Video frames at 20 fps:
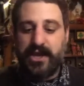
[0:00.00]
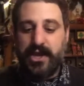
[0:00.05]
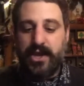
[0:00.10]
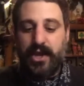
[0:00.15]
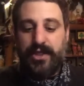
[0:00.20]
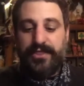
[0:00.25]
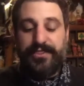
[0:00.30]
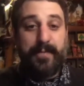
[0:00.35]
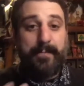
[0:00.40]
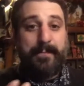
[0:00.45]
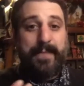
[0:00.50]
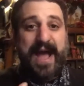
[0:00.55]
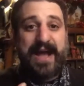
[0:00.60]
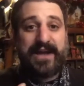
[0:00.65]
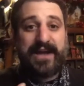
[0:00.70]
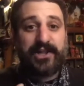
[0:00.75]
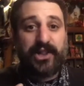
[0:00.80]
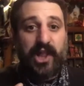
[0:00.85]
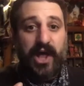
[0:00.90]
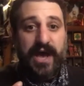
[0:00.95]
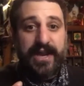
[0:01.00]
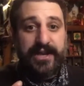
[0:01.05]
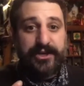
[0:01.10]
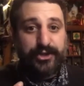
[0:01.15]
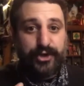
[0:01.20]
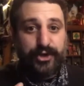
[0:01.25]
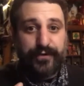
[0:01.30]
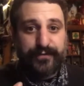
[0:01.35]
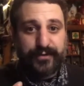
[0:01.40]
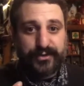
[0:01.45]
the back lot at
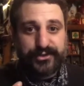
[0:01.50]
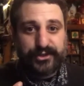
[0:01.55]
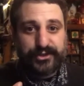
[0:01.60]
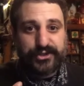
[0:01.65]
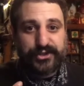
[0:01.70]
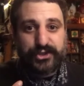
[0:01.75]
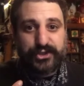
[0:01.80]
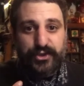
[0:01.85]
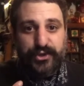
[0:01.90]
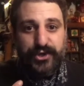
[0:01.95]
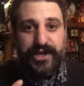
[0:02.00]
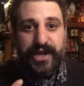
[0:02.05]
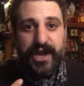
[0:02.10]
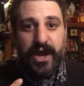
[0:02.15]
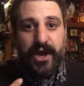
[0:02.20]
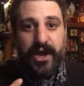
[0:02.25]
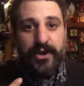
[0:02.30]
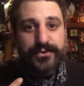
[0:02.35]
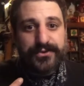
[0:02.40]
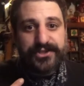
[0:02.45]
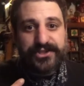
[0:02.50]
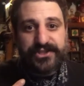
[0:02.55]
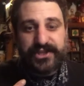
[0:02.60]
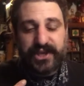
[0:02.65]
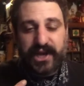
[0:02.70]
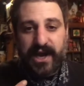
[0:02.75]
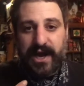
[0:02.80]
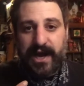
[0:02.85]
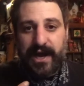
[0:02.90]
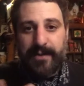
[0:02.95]
Universal Studios.
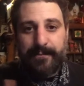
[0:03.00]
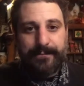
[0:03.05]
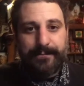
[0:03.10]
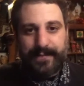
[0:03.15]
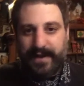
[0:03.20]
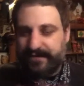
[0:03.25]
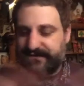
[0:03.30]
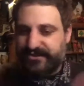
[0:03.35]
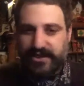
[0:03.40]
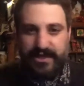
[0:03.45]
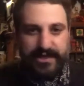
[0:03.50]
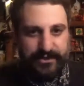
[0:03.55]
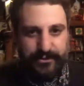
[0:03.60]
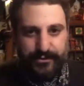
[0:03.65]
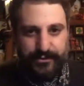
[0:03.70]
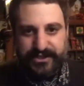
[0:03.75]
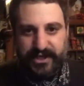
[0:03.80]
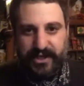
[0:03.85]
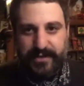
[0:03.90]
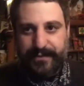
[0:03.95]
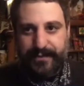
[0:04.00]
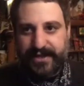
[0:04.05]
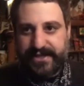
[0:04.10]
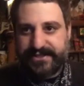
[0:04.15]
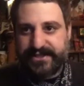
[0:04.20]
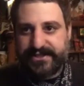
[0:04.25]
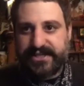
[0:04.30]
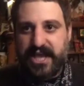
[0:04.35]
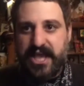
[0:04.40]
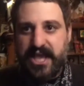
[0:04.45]
I've snuck into a ton of
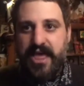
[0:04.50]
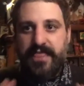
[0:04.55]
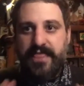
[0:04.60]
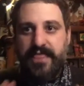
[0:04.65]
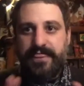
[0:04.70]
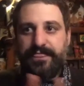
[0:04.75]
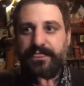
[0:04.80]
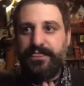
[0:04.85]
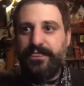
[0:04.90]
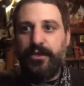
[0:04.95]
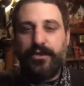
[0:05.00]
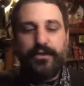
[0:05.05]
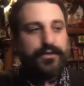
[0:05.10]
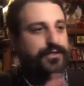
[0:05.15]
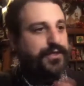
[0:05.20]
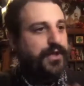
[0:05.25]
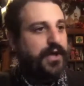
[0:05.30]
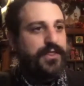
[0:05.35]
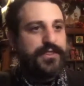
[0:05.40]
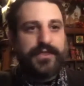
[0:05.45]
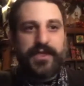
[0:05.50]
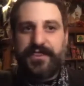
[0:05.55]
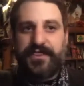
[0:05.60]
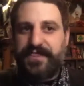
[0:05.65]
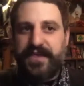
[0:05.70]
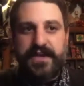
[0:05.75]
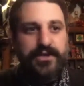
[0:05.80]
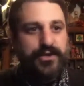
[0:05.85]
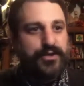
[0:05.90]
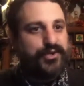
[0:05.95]
places. The
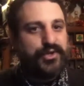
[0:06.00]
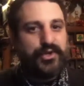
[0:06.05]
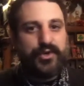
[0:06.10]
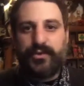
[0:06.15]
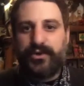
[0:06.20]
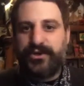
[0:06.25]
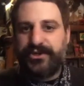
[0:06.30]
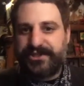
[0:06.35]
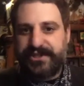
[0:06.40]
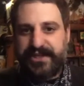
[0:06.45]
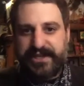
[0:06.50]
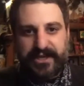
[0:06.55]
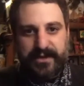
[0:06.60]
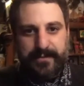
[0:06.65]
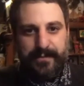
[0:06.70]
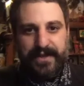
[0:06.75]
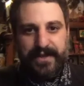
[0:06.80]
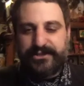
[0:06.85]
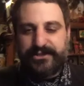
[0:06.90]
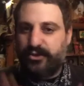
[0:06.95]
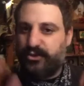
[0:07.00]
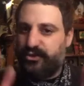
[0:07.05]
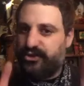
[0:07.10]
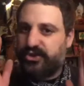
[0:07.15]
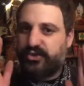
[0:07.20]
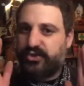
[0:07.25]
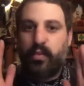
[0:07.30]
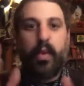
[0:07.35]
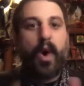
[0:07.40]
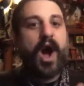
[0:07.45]
thing you do when you sneak into places, you
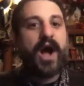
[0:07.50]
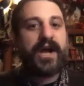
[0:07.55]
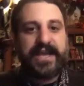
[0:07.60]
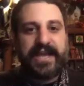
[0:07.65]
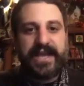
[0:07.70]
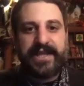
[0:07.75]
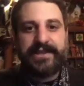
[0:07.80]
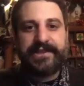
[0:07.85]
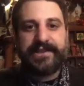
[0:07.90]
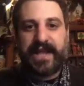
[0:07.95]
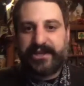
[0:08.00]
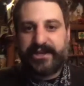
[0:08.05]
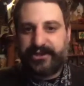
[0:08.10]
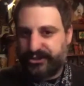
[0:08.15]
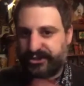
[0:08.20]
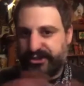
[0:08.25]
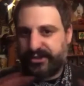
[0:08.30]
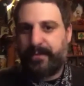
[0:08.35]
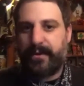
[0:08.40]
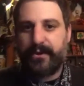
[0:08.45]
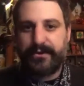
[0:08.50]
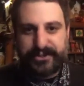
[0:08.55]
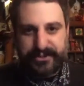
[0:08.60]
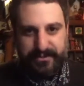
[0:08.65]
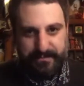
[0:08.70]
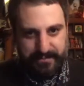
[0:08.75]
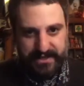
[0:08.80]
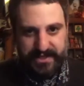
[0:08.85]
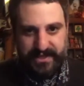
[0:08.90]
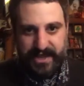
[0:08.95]
just walk in like you're supposed to
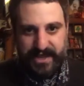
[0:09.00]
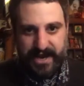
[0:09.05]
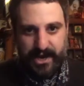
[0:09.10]
be there,